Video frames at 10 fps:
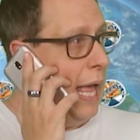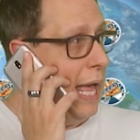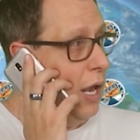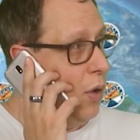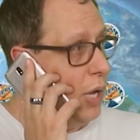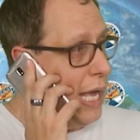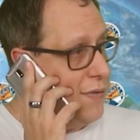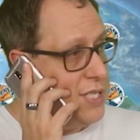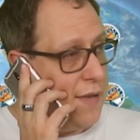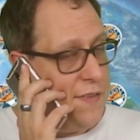Hello,
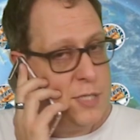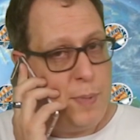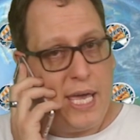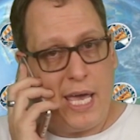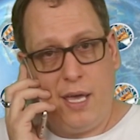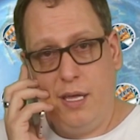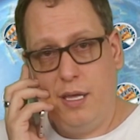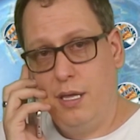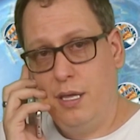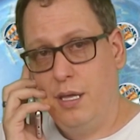FTFE speaking.
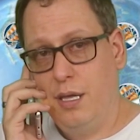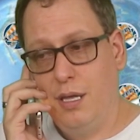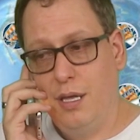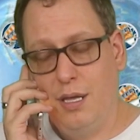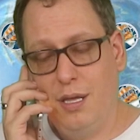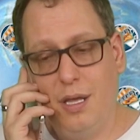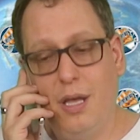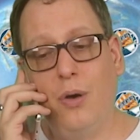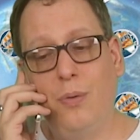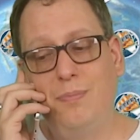
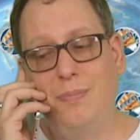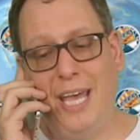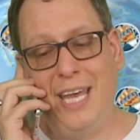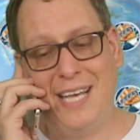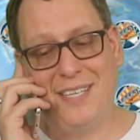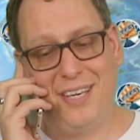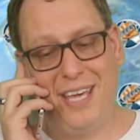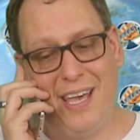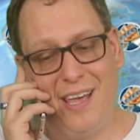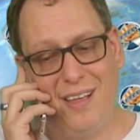Oh, hey NASA,
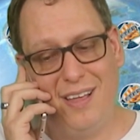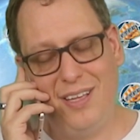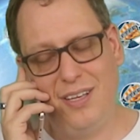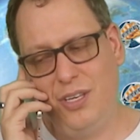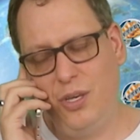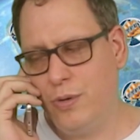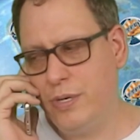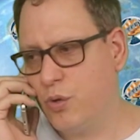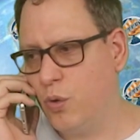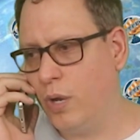yeah. You
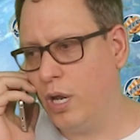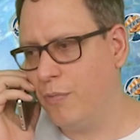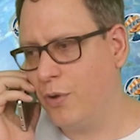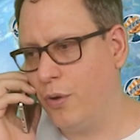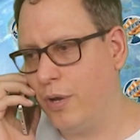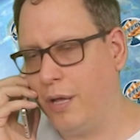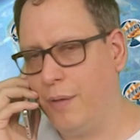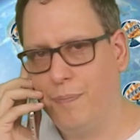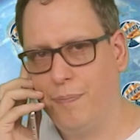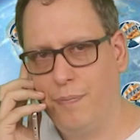always call when I'm recording.
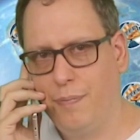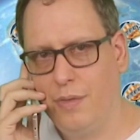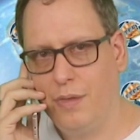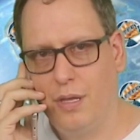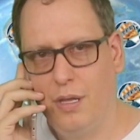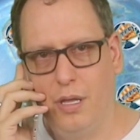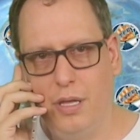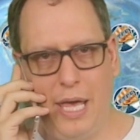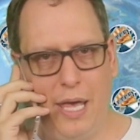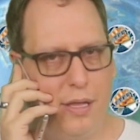
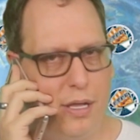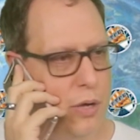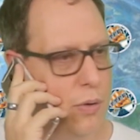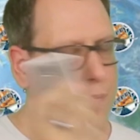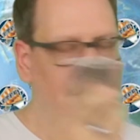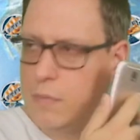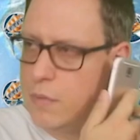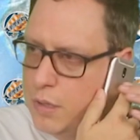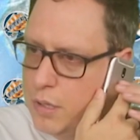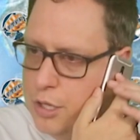Yeah, I know.
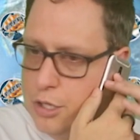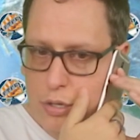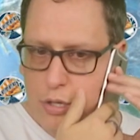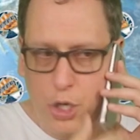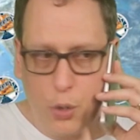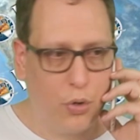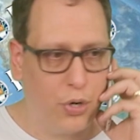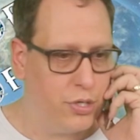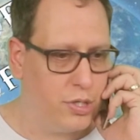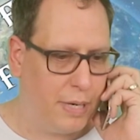The new
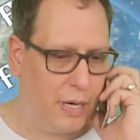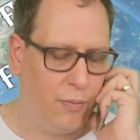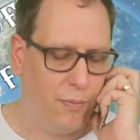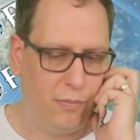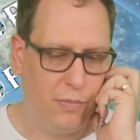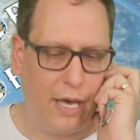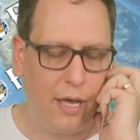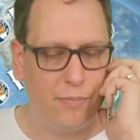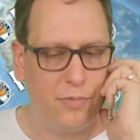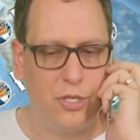order is about, yeah,
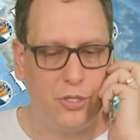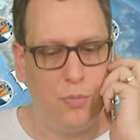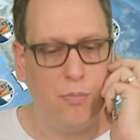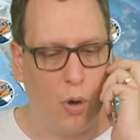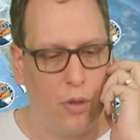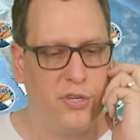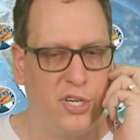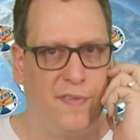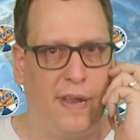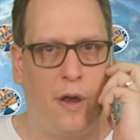I'm to do more than
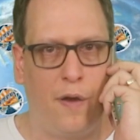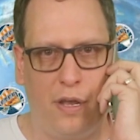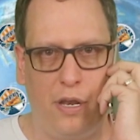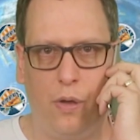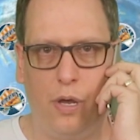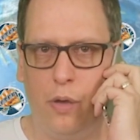just flat earth, I know.